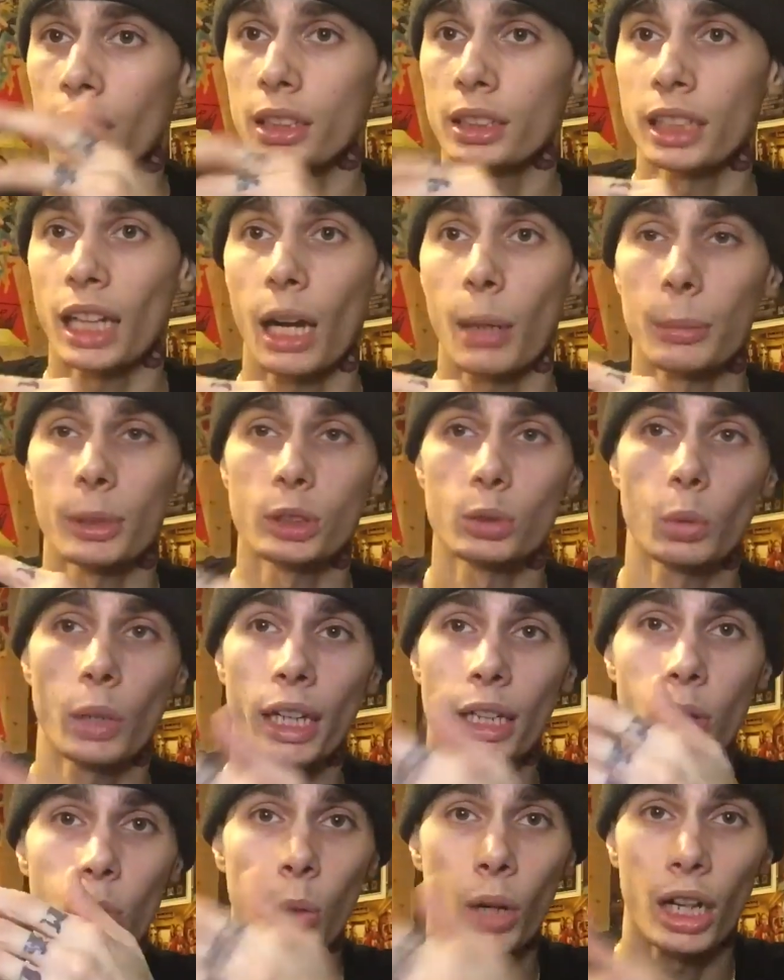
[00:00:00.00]
Thomas
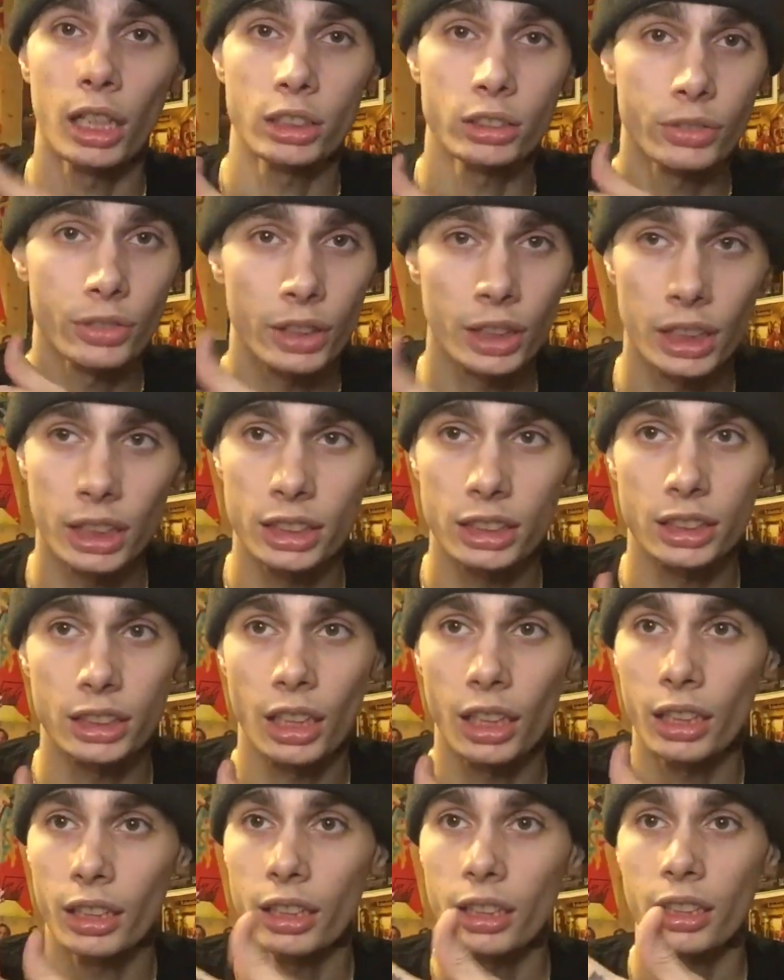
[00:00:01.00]
Wayne wants for his
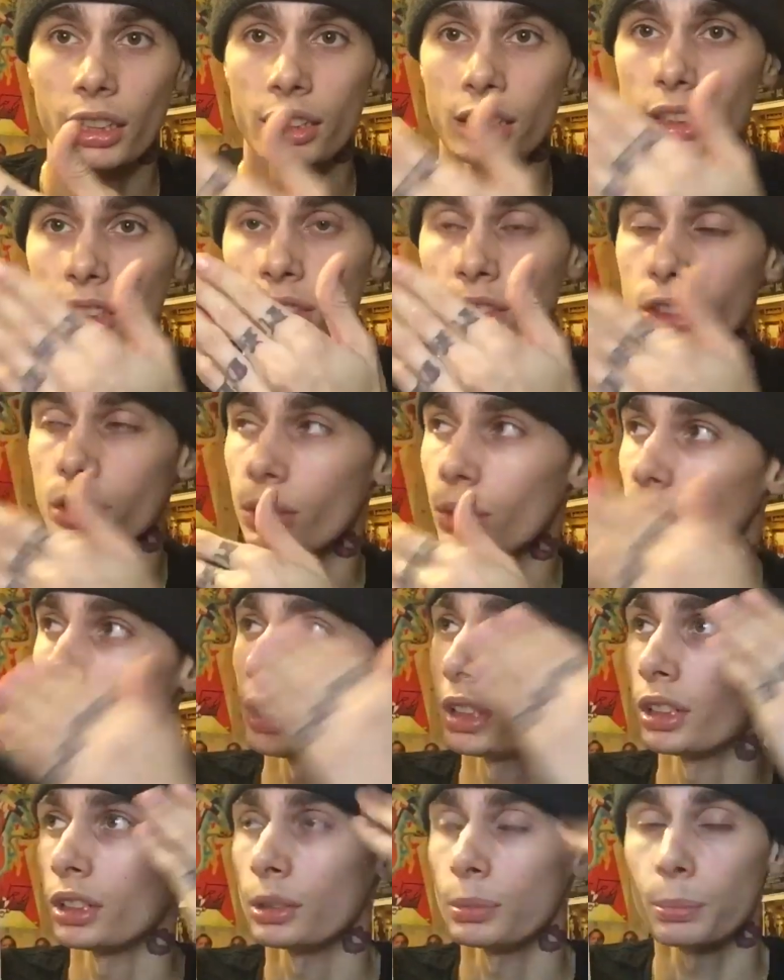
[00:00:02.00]
son in this issue
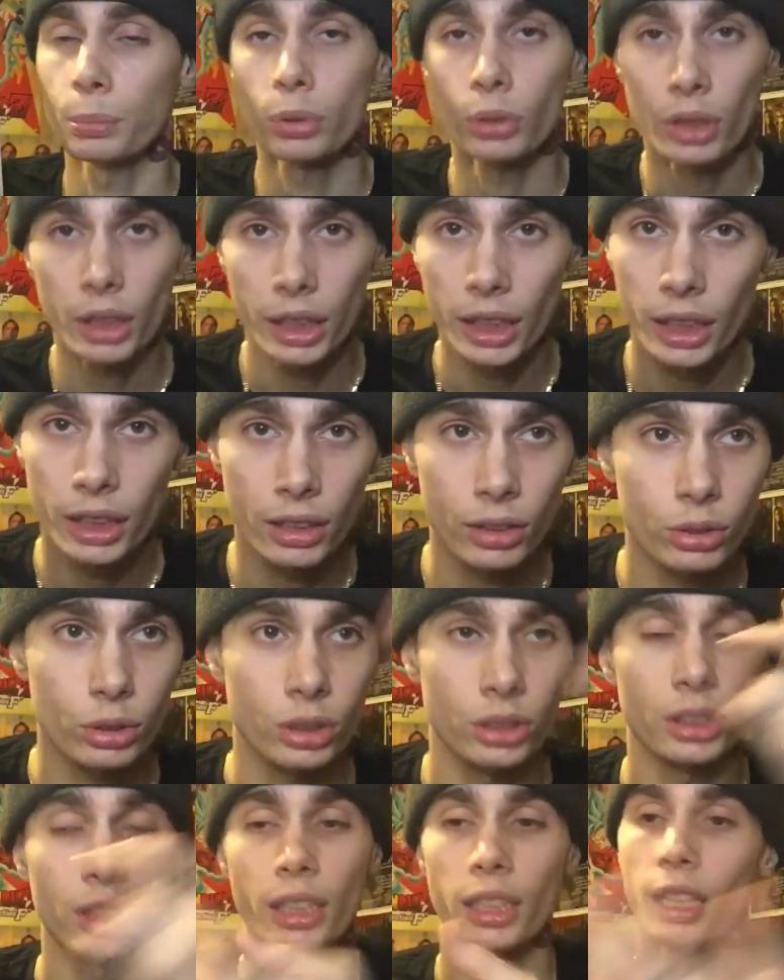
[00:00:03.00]
is pretty
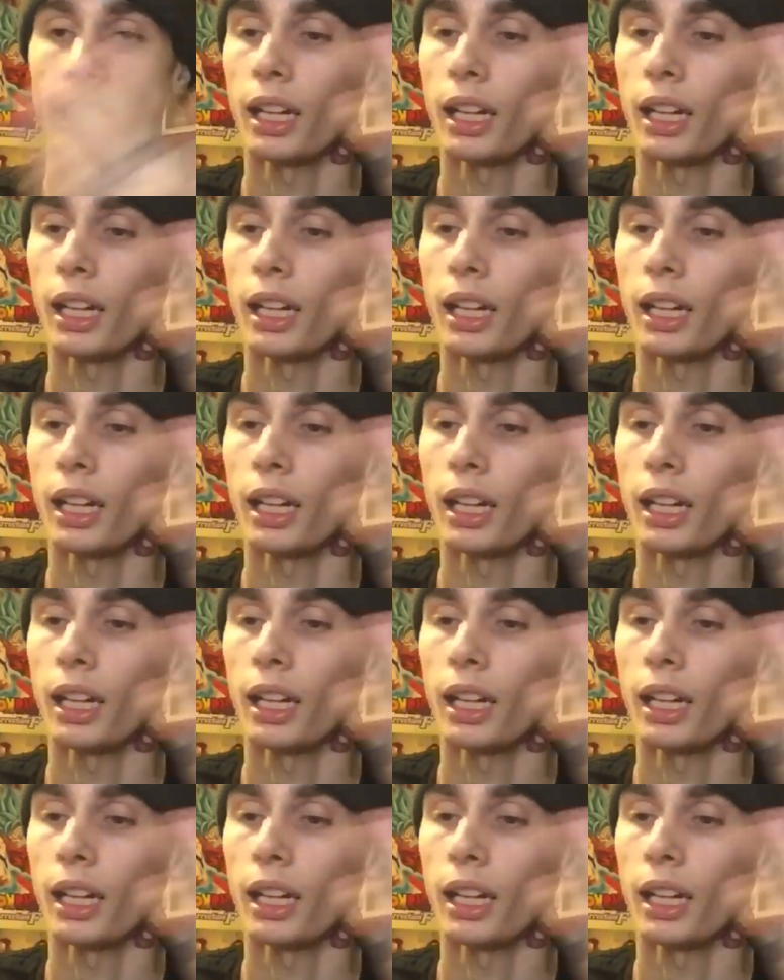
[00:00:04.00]
interesting.